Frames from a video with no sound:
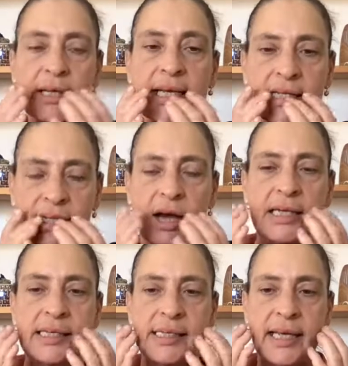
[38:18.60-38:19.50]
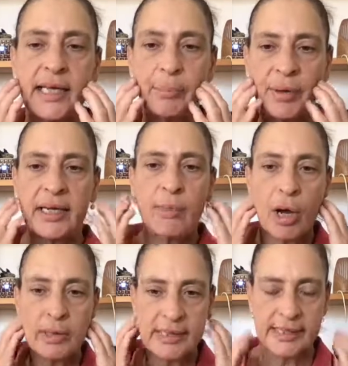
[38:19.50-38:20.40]
incisors and their
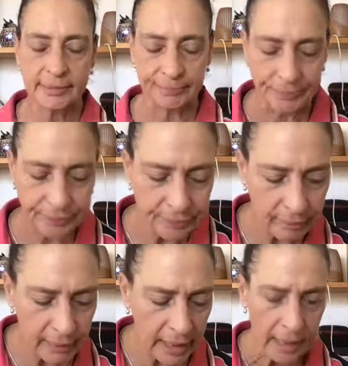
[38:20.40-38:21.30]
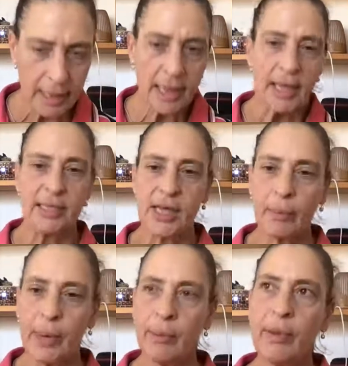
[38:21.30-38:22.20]
premolars. So
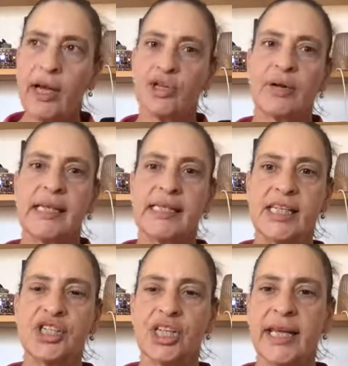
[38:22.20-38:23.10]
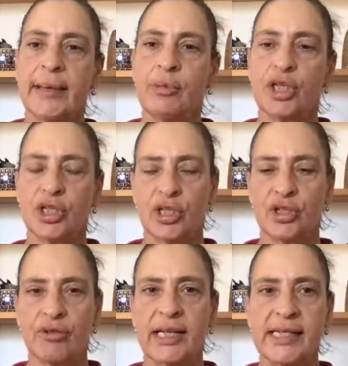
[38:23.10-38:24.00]
when we're transitioning
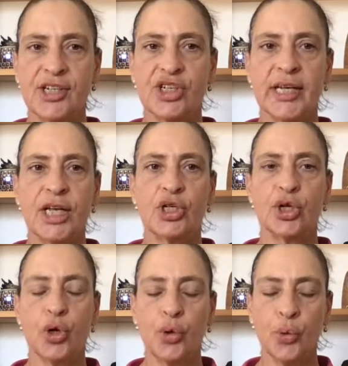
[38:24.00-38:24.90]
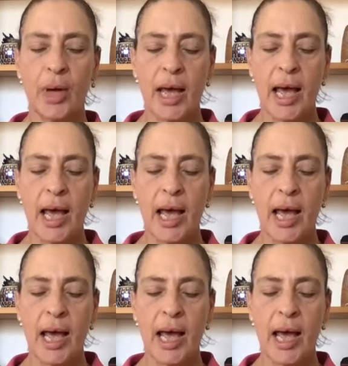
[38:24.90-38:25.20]
to